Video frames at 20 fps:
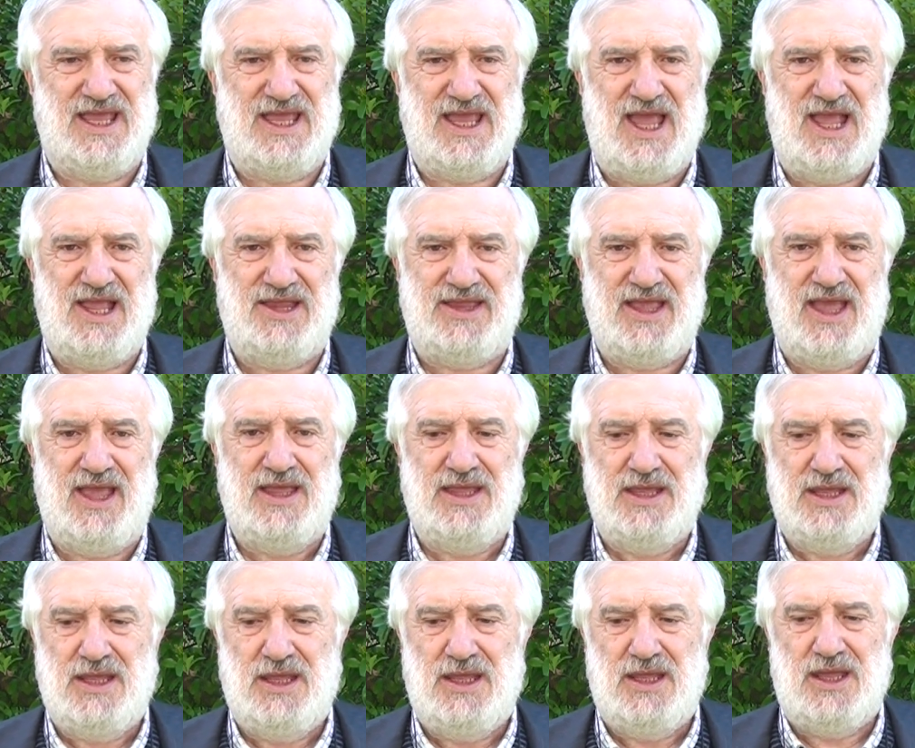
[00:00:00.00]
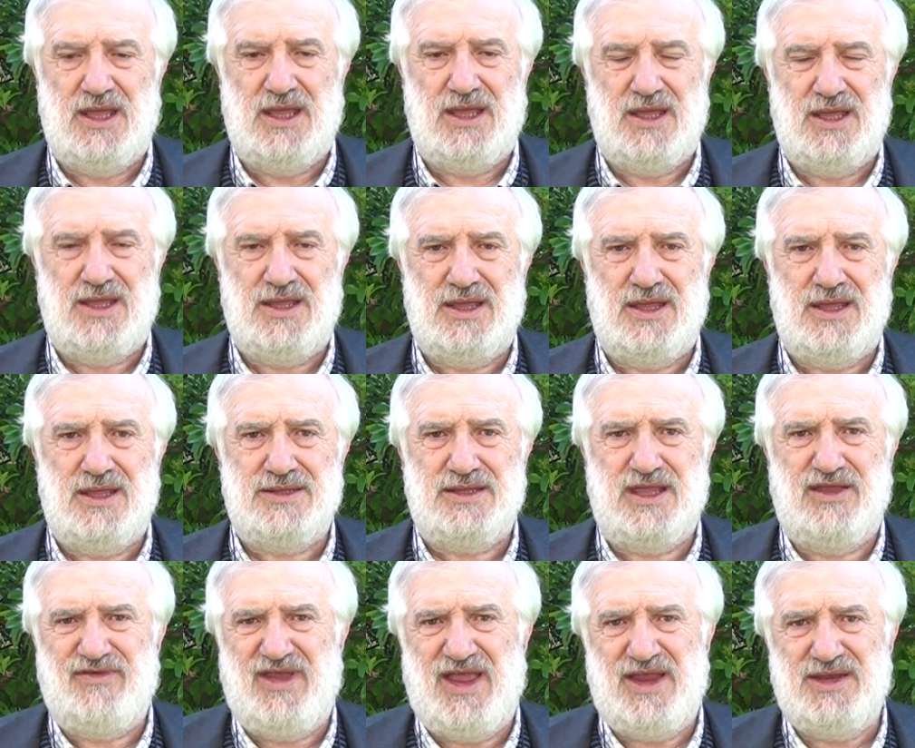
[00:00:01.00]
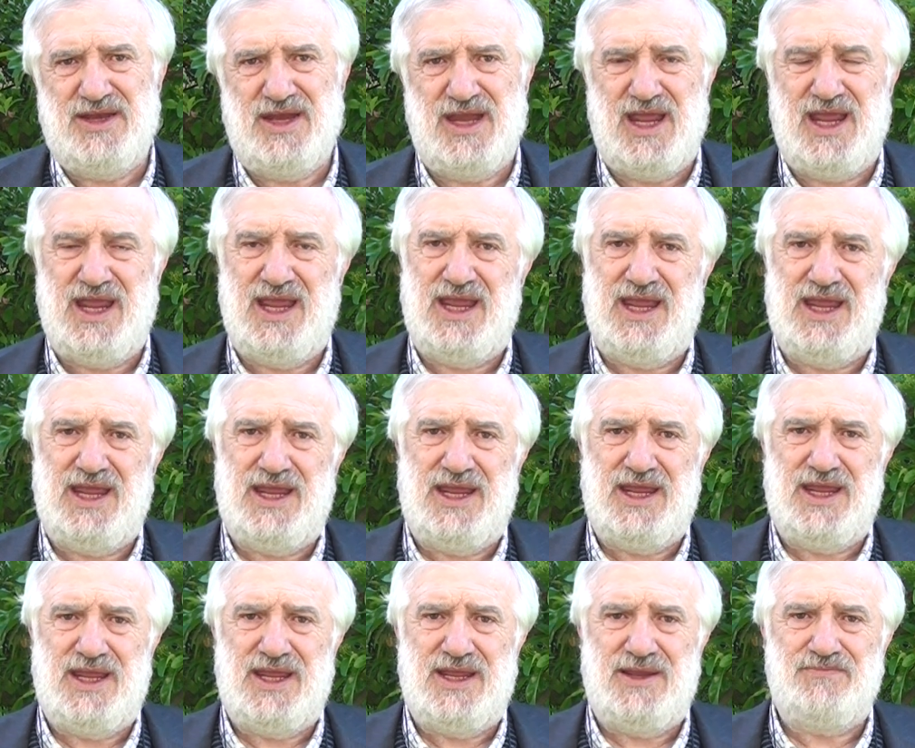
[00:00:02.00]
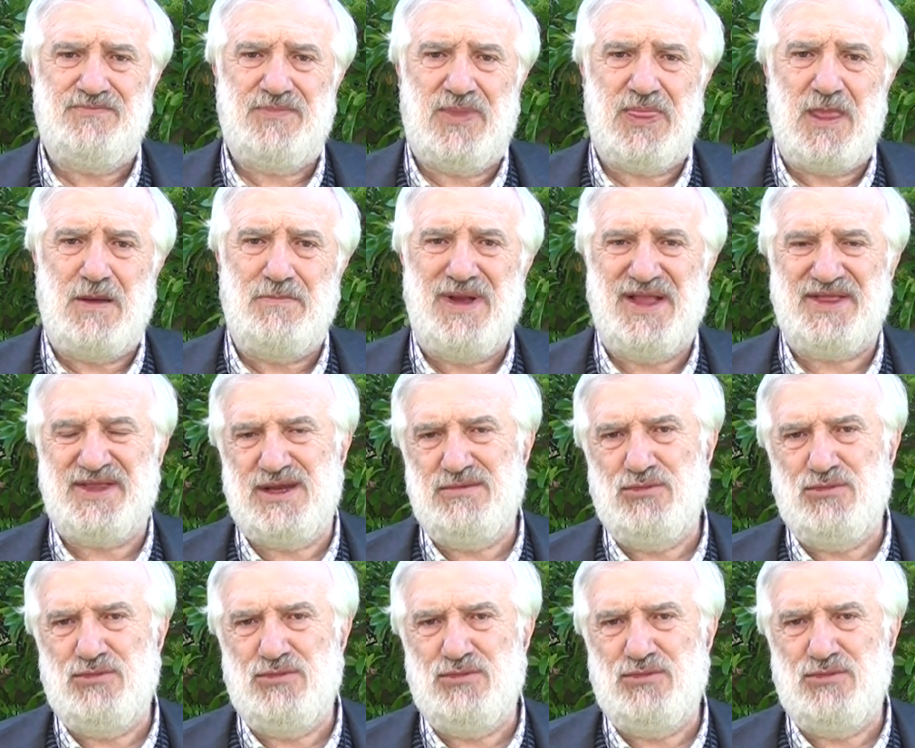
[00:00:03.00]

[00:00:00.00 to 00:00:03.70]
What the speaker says: in the 23rd November 1980